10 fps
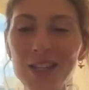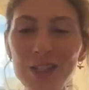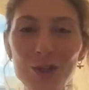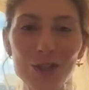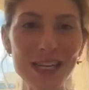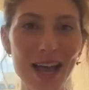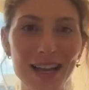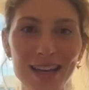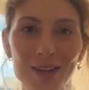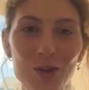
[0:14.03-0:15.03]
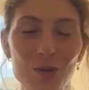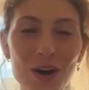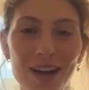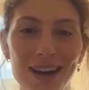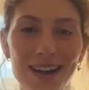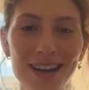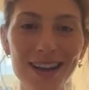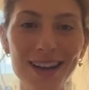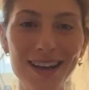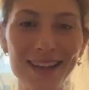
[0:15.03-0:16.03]
So, Zach, you are
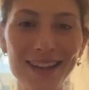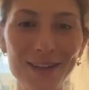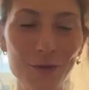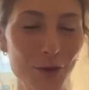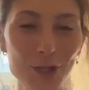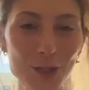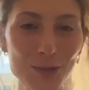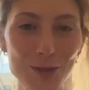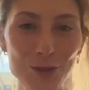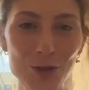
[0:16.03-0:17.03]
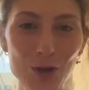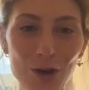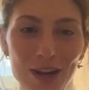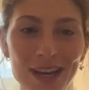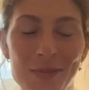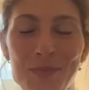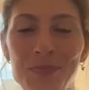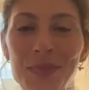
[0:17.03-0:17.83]
uh, the first one to join.